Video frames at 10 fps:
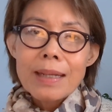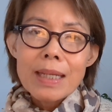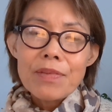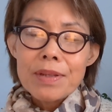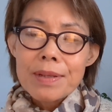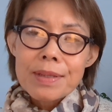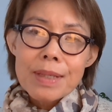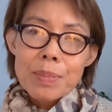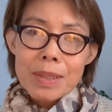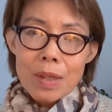and even the
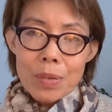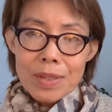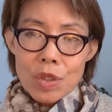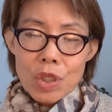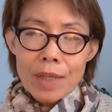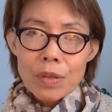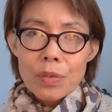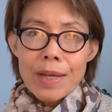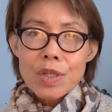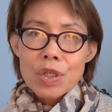subsequent
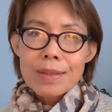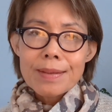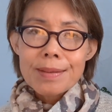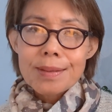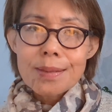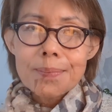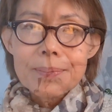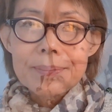generations.